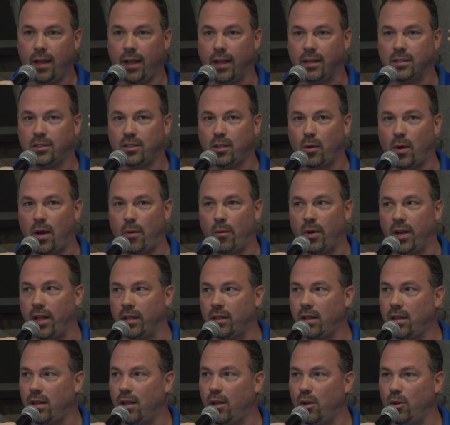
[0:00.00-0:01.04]
And so I want
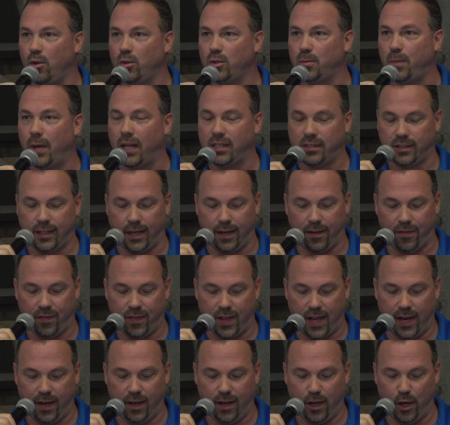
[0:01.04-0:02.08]
to close by saying
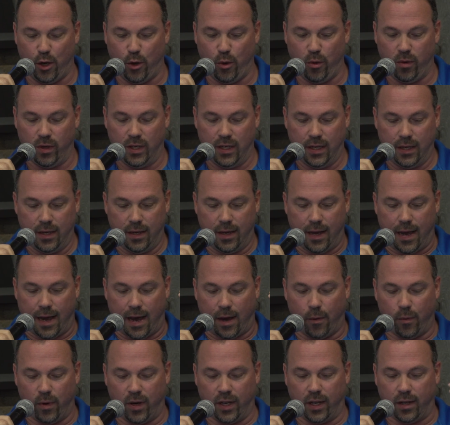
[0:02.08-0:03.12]
thank you.
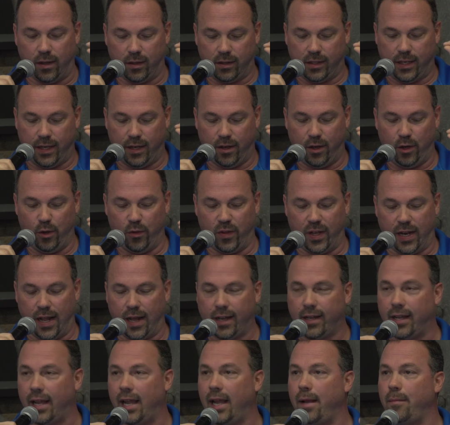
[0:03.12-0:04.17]
I want to tell you that
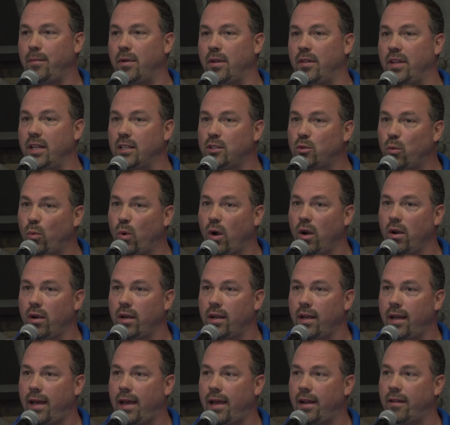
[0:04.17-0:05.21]
I came to this
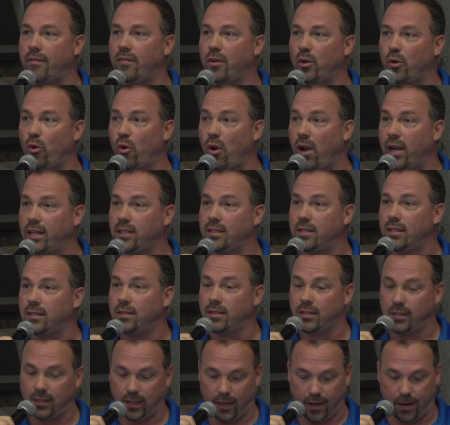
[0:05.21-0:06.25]
work out of a
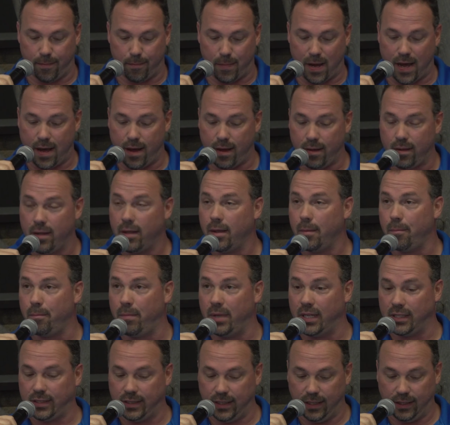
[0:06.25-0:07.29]
crisis in my
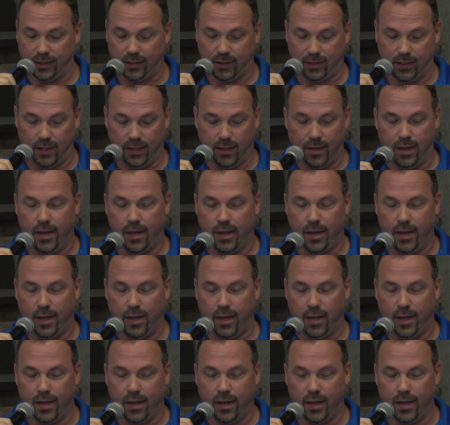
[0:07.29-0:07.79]
business